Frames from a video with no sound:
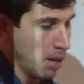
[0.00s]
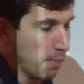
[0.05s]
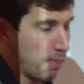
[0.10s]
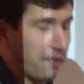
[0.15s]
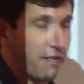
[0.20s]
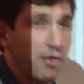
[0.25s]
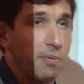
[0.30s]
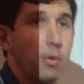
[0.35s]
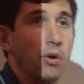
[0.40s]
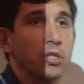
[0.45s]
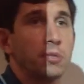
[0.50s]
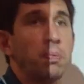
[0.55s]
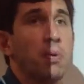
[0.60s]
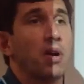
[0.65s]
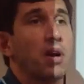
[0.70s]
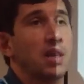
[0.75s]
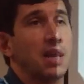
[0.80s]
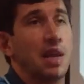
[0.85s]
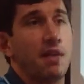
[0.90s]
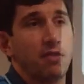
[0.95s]
For the most
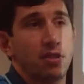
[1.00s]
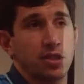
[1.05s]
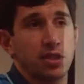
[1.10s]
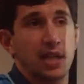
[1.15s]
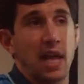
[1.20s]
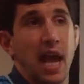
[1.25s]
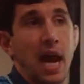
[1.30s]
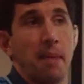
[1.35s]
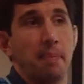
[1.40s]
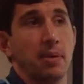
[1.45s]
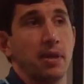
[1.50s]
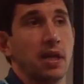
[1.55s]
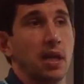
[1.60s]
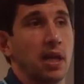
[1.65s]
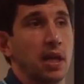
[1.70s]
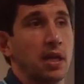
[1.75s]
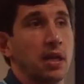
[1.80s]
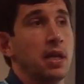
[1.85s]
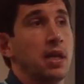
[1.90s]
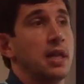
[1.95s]
part, Levator
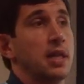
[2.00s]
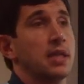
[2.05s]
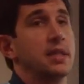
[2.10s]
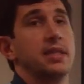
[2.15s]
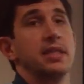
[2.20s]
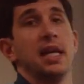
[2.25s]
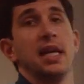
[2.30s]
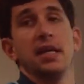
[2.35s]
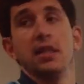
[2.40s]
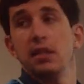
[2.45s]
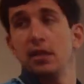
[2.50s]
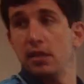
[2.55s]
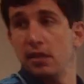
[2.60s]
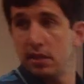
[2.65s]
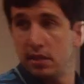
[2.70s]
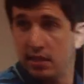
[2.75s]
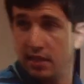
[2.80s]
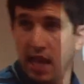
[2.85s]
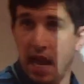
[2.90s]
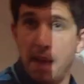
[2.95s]
scapula,
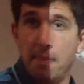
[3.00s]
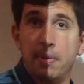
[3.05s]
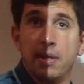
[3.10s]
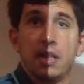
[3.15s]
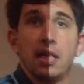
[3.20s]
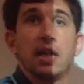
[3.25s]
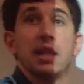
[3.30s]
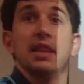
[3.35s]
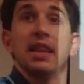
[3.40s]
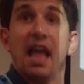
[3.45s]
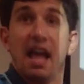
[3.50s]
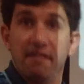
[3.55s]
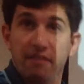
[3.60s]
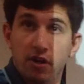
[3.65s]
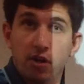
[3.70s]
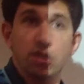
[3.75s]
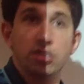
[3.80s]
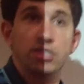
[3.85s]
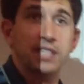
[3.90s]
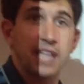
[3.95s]

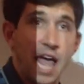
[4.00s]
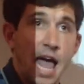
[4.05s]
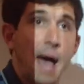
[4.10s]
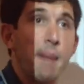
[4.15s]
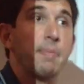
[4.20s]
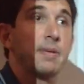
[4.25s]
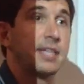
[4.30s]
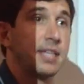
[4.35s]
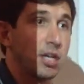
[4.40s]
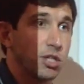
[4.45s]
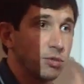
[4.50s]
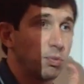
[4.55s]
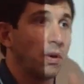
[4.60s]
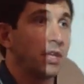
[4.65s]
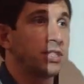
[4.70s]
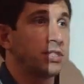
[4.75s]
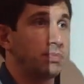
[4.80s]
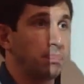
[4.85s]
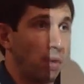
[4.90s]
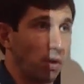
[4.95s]
Levator scap, it tells what
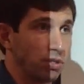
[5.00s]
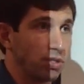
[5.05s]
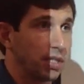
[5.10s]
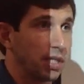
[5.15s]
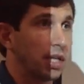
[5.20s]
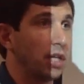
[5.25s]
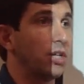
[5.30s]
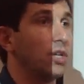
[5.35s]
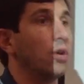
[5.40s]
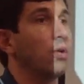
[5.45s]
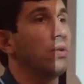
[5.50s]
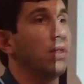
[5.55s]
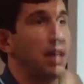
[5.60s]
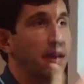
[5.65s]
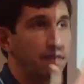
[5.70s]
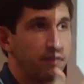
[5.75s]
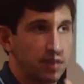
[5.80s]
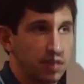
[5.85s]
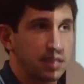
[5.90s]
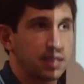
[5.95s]
it's mostly going to do,
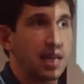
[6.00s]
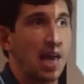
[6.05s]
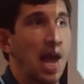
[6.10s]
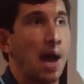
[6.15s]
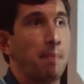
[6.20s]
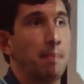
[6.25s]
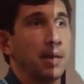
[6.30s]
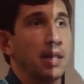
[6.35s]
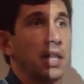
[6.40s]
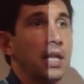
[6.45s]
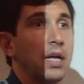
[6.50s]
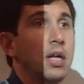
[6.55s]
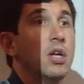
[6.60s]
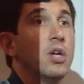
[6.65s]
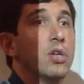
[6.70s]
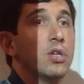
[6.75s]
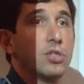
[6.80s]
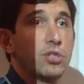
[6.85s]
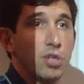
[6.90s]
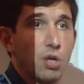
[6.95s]
lift the scapula.
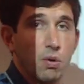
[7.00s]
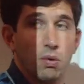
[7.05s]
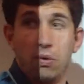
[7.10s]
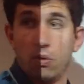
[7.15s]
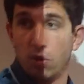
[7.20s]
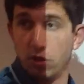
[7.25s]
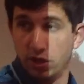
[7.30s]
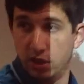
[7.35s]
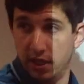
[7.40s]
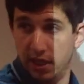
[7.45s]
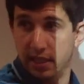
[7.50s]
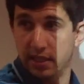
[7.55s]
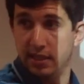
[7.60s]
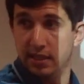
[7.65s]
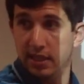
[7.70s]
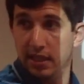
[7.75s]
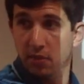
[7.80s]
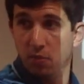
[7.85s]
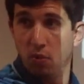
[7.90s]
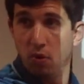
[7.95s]
So origin is
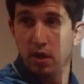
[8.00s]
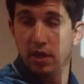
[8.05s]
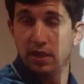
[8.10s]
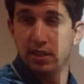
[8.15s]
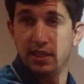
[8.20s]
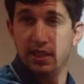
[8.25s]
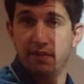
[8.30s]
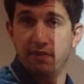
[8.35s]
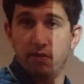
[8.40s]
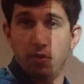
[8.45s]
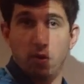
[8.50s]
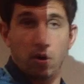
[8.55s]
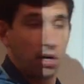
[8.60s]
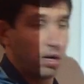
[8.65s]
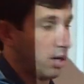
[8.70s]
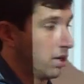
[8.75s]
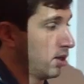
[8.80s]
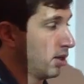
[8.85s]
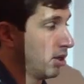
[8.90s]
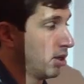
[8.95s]
C1 to C4
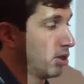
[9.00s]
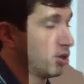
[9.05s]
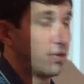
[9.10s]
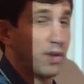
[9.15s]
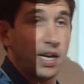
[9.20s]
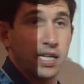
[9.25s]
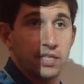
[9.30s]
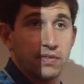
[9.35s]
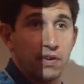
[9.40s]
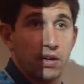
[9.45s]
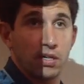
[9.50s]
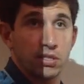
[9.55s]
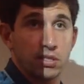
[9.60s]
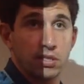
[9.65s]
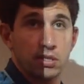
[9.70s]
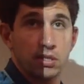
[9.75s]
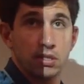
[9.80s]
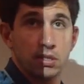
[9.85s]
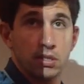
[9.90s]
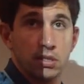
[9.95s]
transverse.